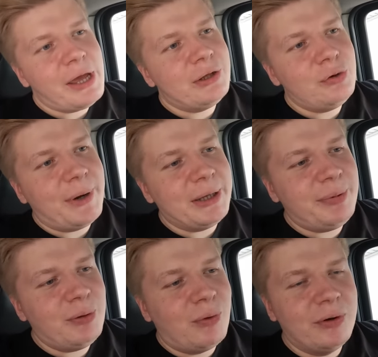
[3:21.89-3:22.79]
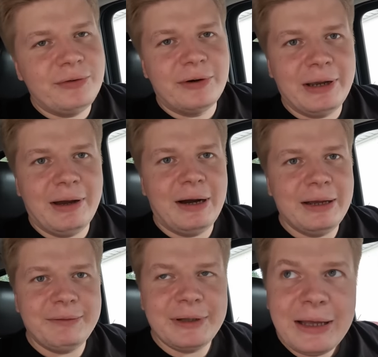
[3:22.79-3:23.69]
And you might be wondering,
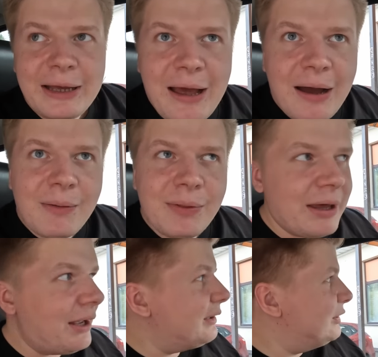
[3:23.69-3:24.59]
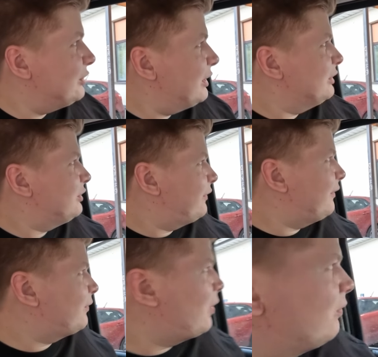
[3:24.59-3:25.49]
Ivan, how the heck did you get yourself